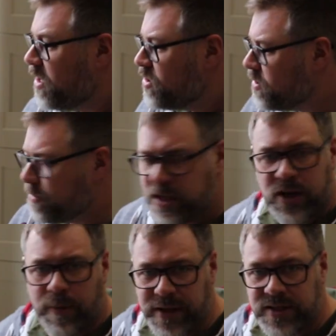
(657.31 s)
Somebody
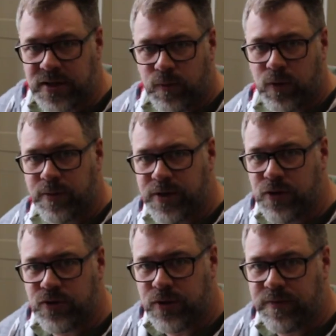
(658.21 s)
commented on one of my
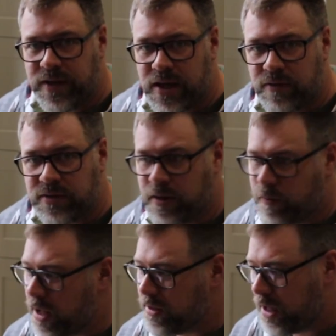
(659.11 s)
YouTube videos a little
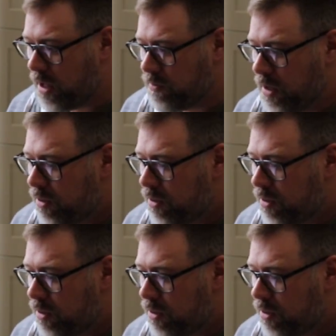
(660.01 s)
while ago